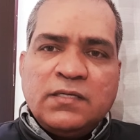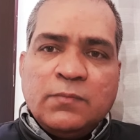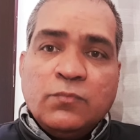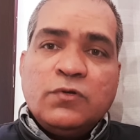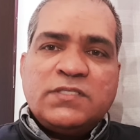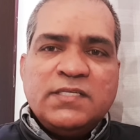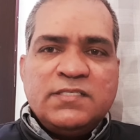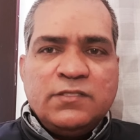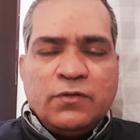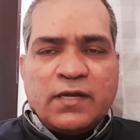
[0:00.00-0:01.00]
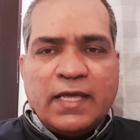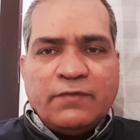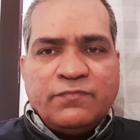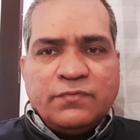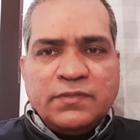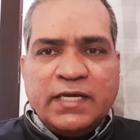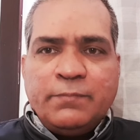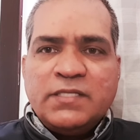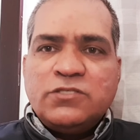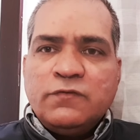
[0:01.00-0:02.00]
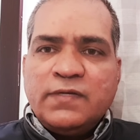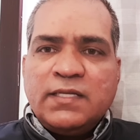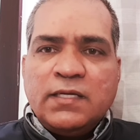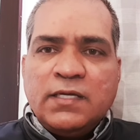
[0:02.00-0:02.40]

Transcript: more sins in your life, that means you will